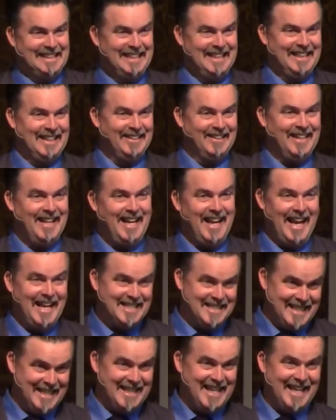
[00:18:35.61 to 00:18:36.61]
Okay, I
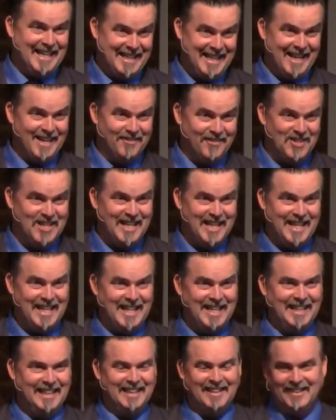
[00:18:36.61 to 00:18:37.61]
said that kind of cheeky.
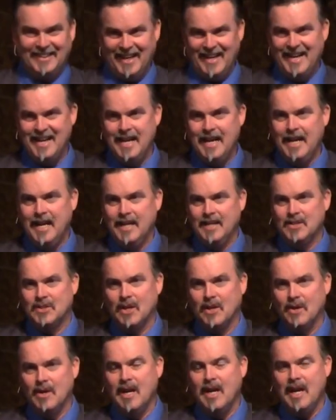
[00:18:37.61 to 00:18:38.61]
Okay.
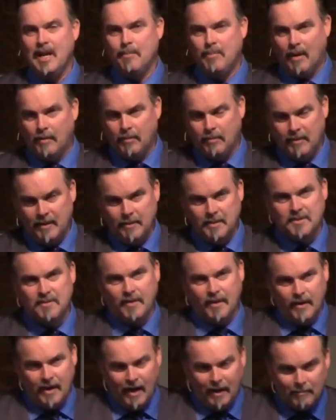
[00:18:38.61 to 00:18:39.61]
So he probably was
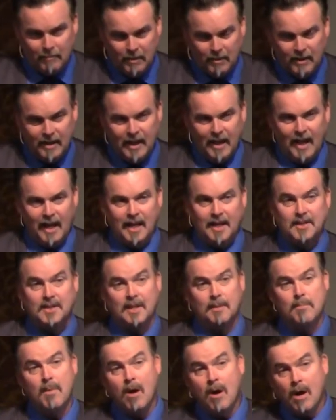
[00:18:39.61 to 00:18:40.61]
very humble and he
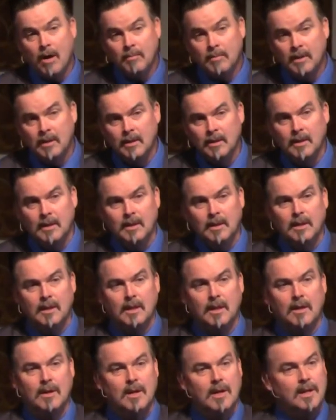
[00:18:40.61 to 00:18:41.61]
said, Mom,
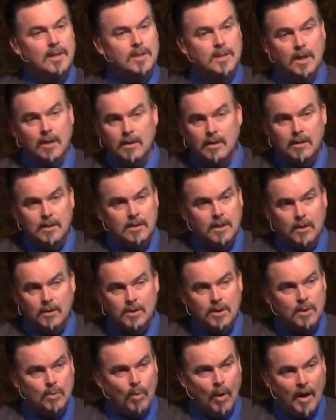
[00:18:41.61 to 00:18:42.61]
you know, don't,
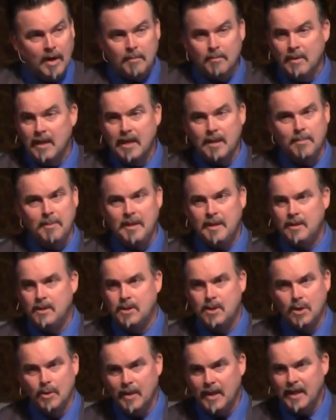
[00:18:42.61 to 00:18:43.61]
don't you want me to be
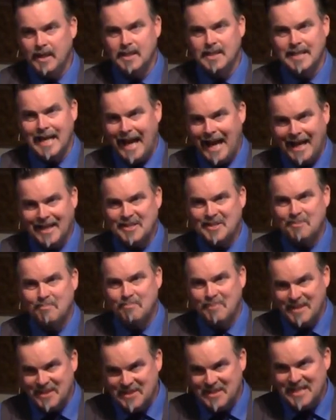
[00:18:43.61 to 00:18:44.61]
doing dad's
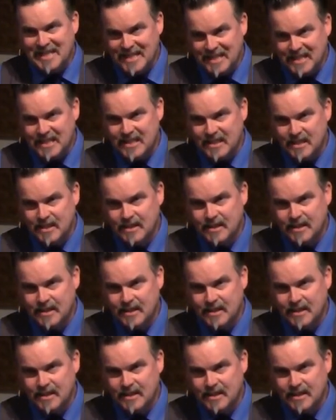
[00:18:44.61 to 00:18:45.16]
business?